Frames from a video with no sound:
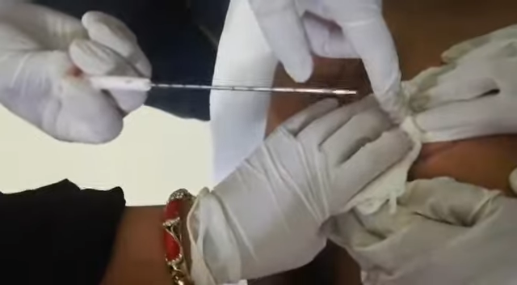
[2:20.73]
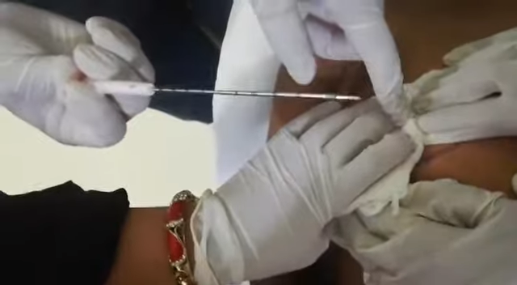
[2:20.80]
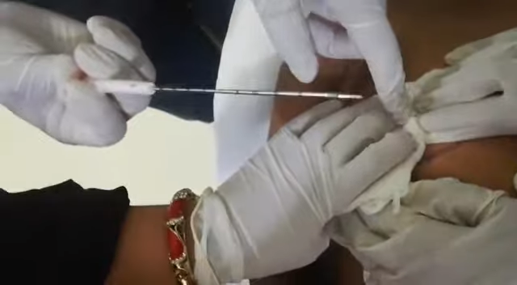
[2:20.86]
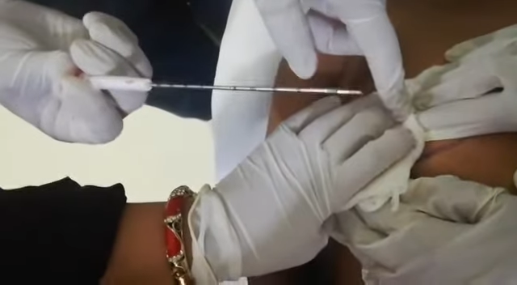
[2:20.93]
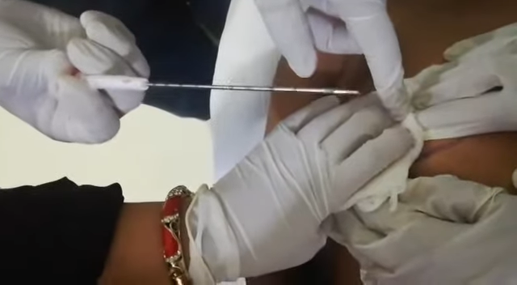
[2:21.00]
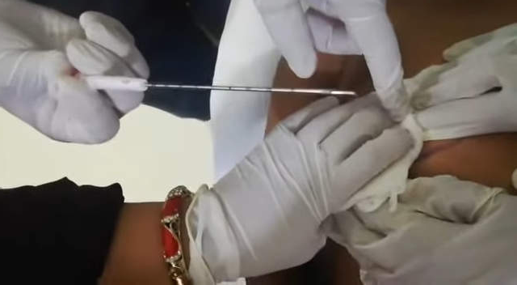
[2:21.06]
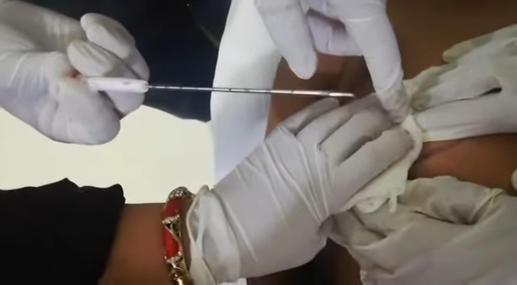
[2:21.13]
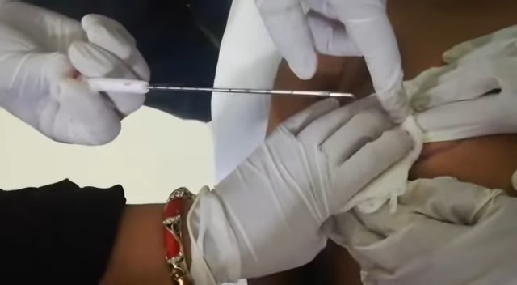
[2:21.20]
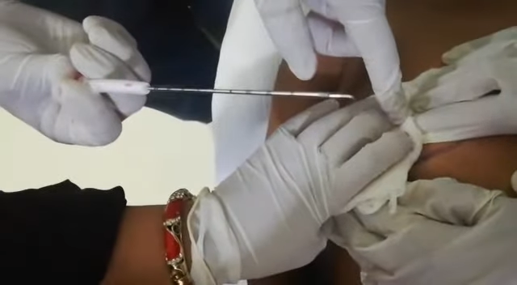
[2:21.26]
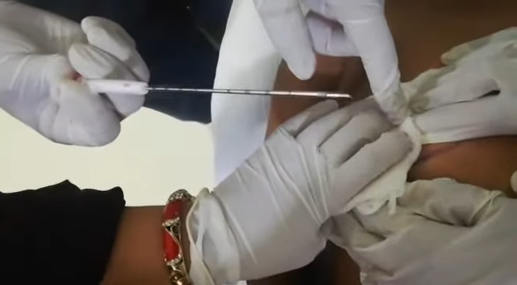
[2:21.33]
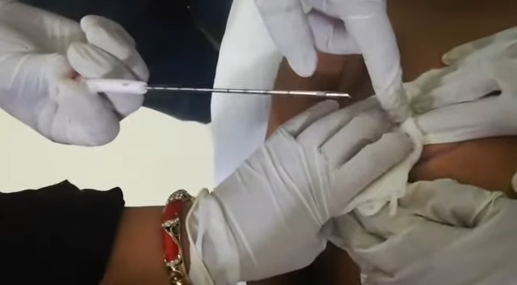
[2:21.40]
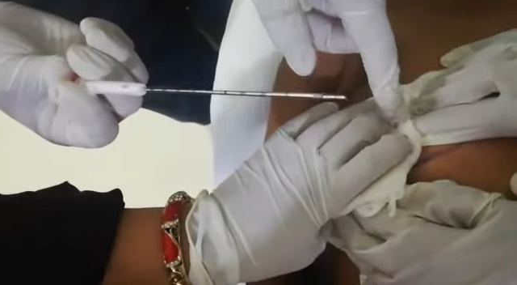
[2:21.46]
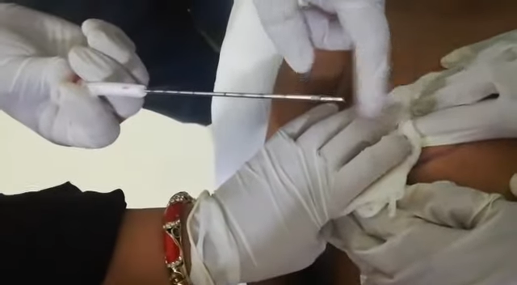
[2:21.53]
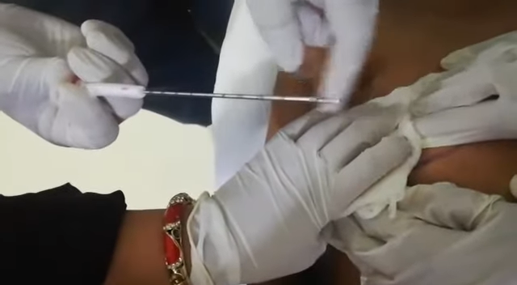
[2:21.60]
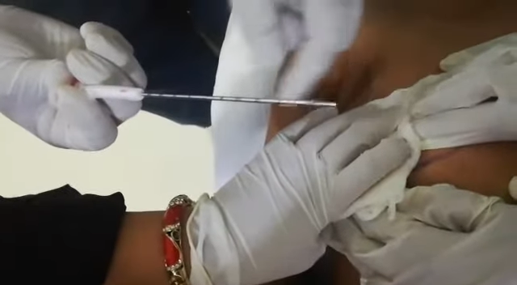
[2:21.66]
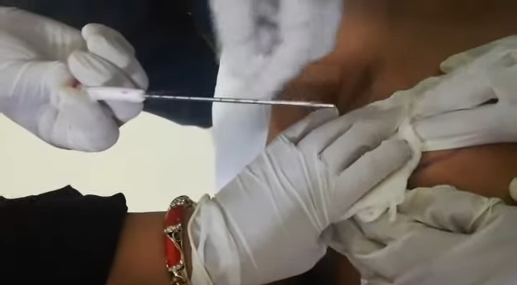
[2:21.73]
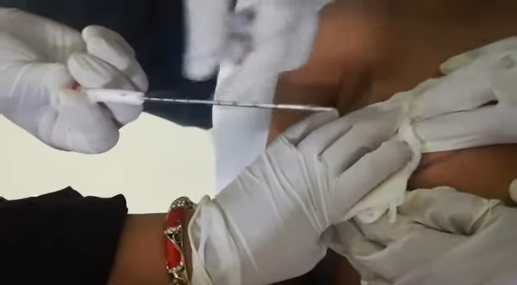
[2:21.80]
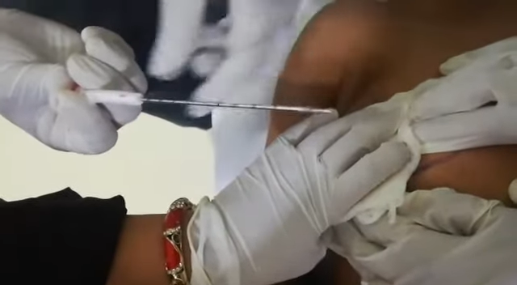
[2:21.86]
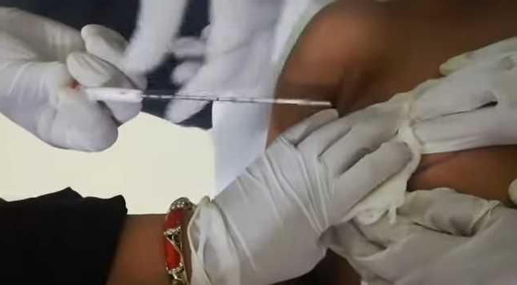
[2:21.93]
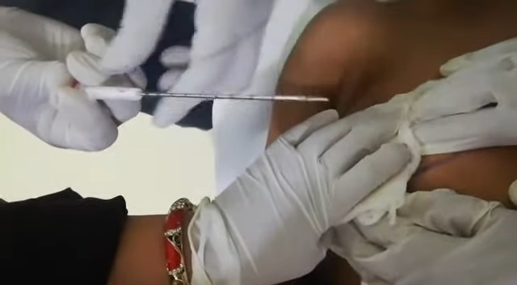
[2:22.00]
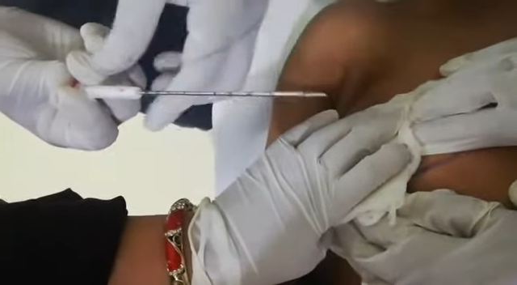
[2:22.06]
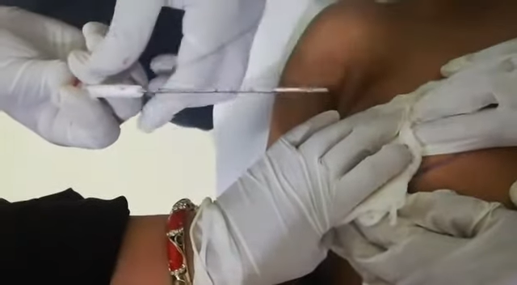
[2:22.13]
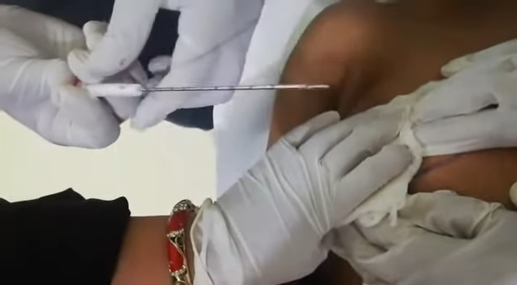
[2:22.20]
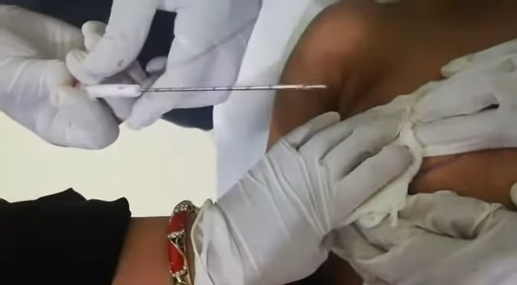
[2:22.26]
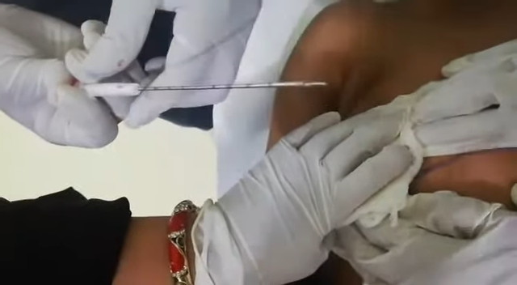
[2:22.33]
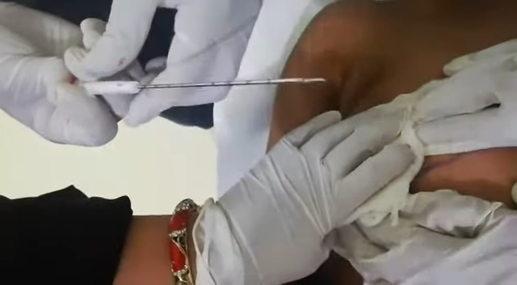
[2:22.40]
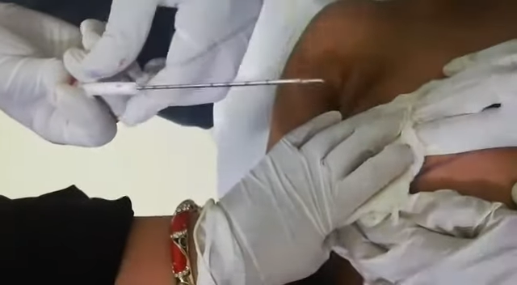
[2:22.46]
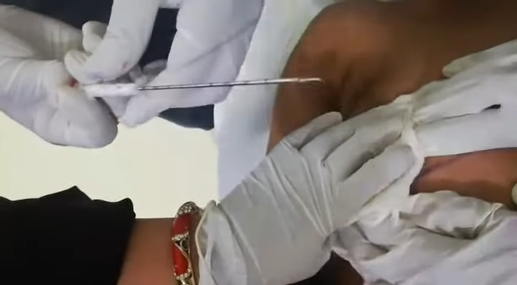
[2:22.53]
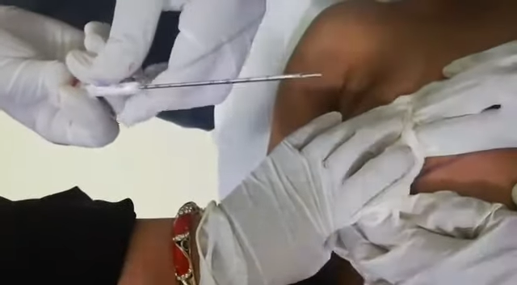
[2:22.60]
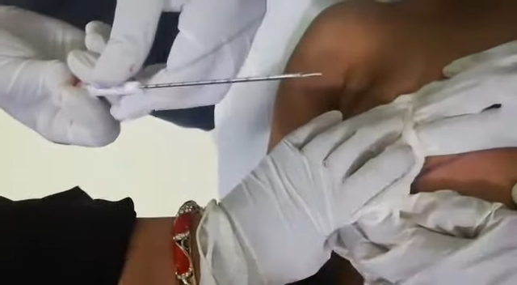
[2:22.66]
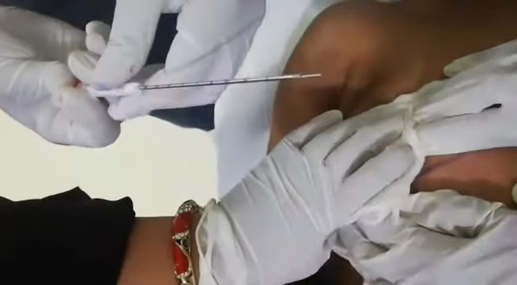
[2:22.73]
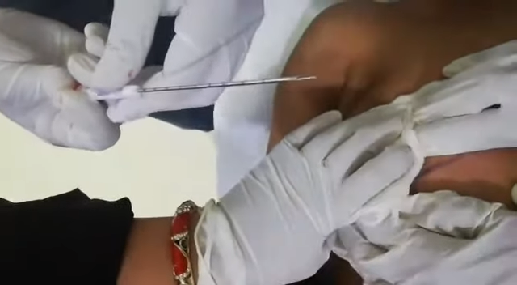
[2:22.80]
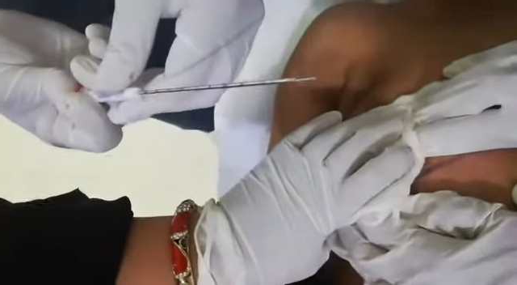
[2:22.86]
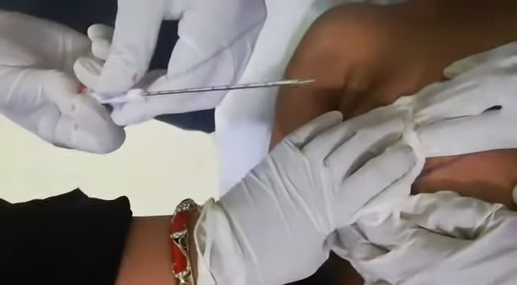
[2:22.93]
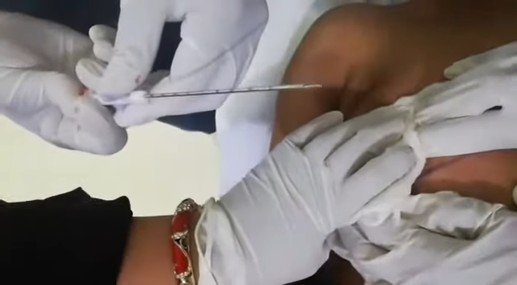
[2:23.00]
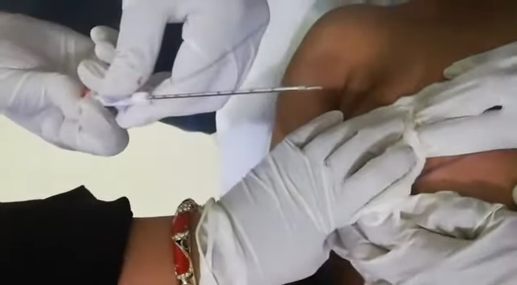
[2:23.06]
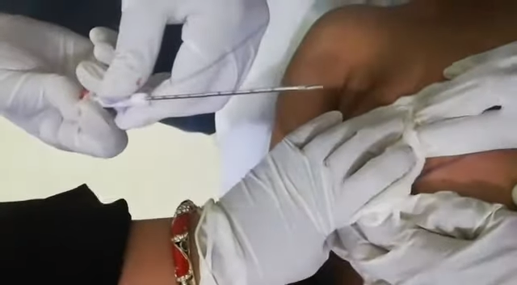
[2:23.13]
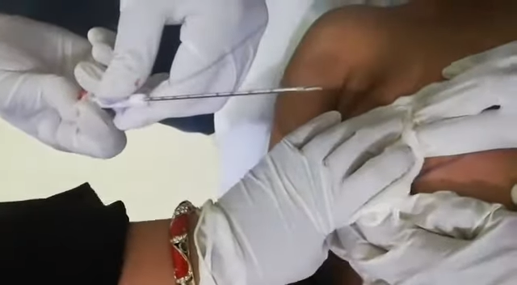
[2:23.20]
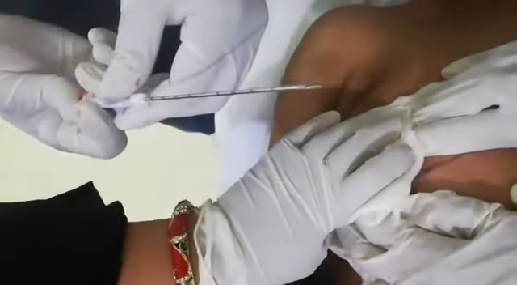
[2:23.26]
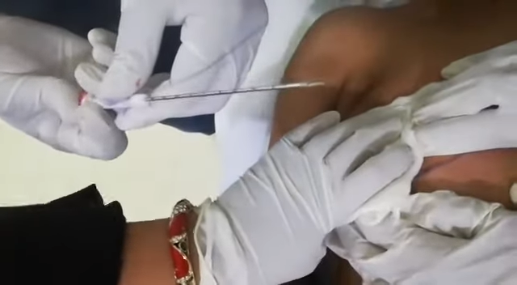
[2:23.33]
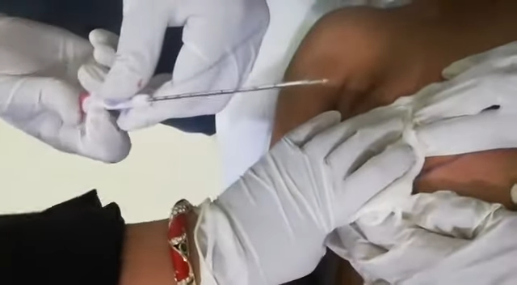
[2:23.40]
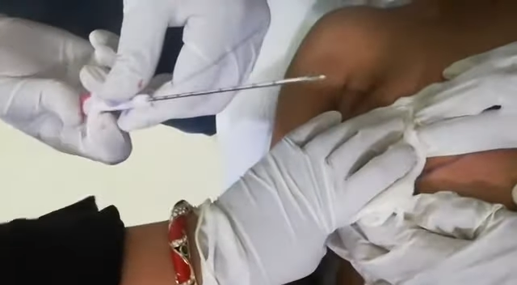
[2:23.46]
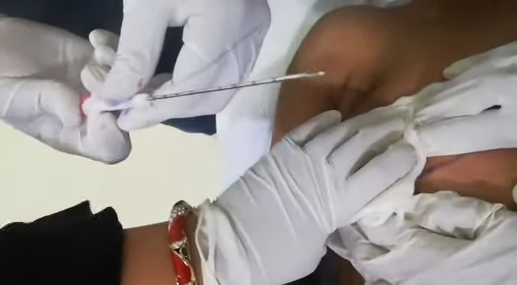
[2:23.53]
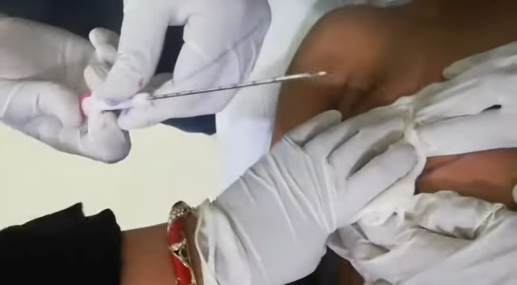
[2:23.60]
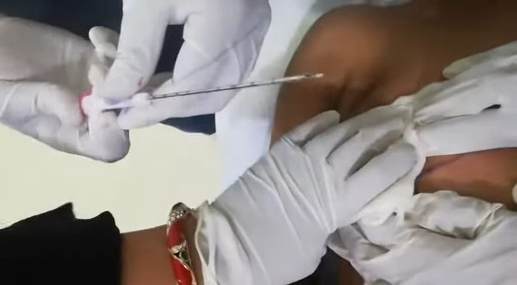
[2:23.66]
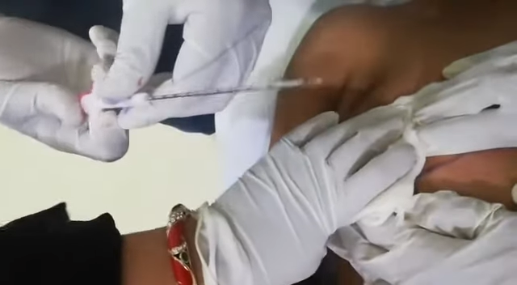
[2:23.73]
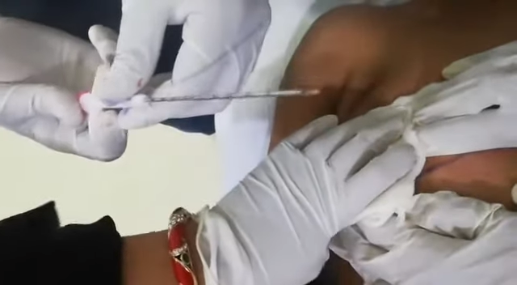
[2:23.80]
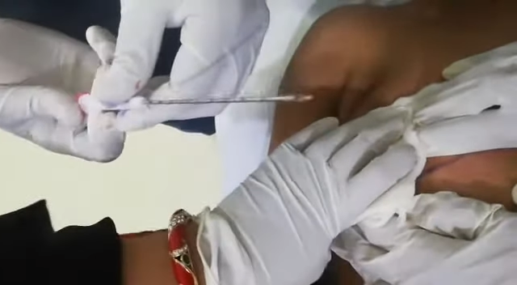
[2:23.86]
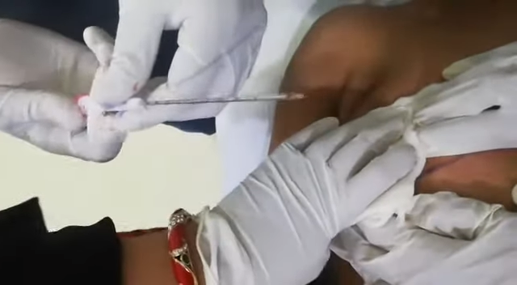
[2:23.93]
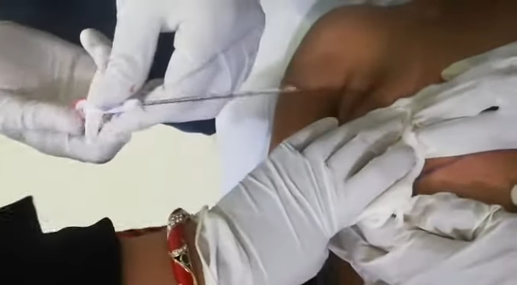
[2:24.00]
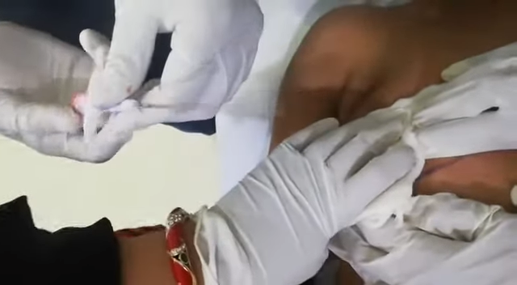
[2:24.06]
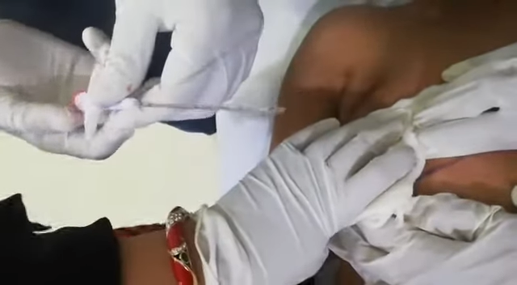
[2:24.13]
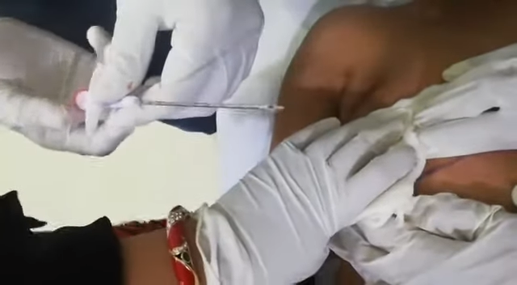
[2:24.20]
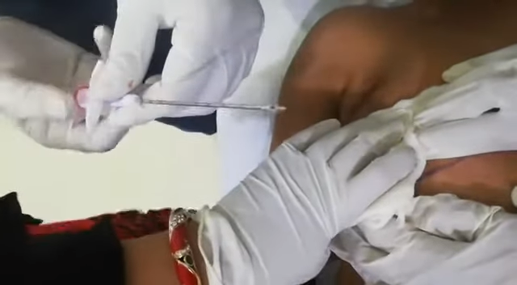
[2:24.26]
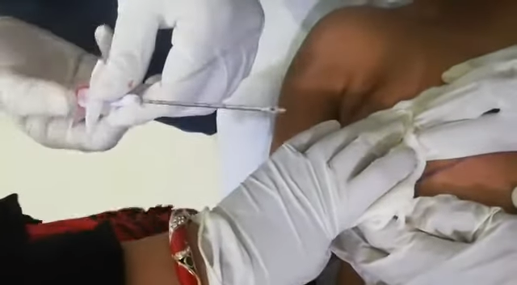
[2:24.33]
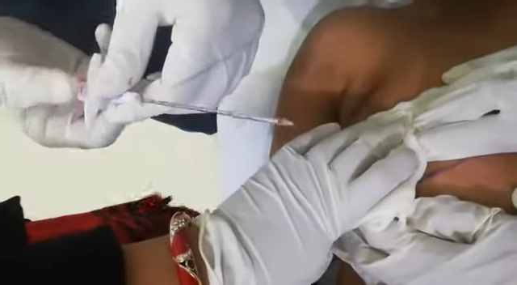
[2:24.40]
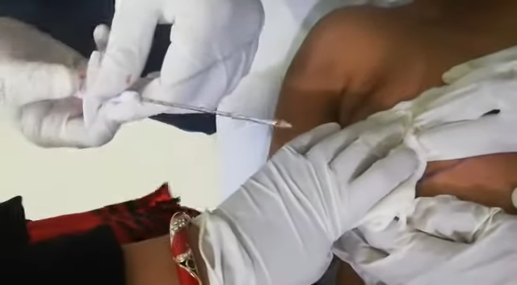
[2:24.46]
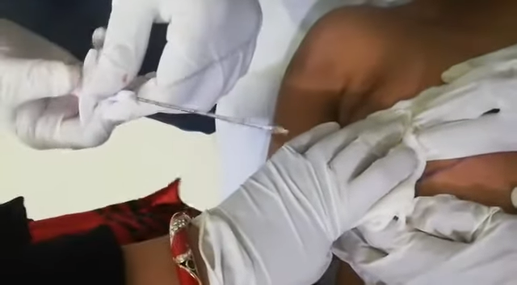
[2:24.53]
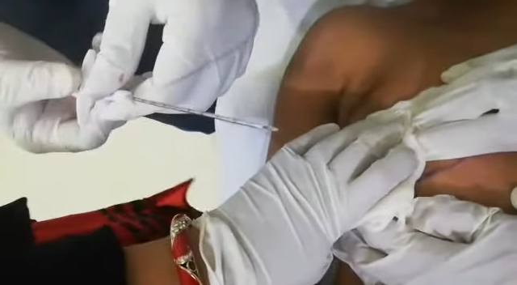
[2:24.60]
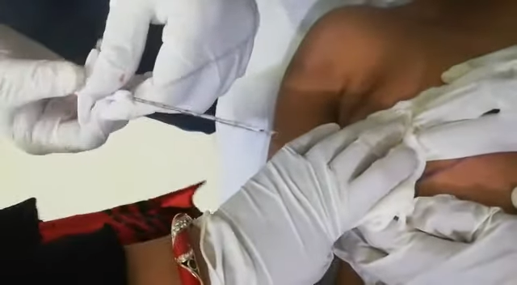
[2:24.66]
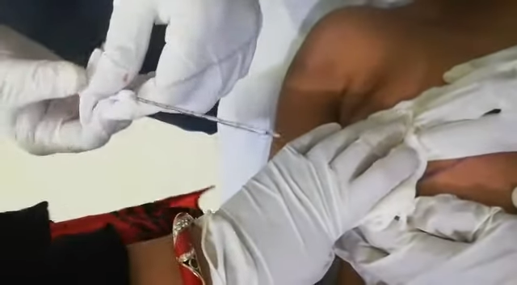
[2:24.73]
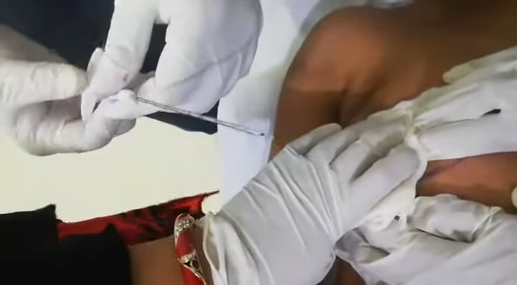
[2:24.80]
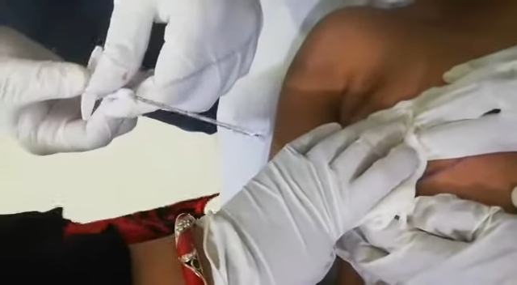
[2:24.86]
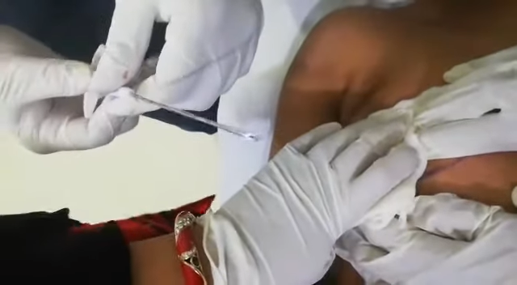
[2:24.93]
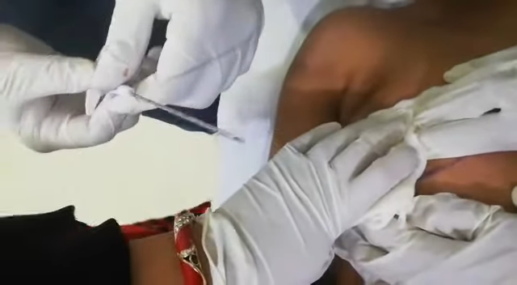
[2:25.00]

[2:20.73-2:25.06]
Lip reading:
No face is visible, so there are no lips to read.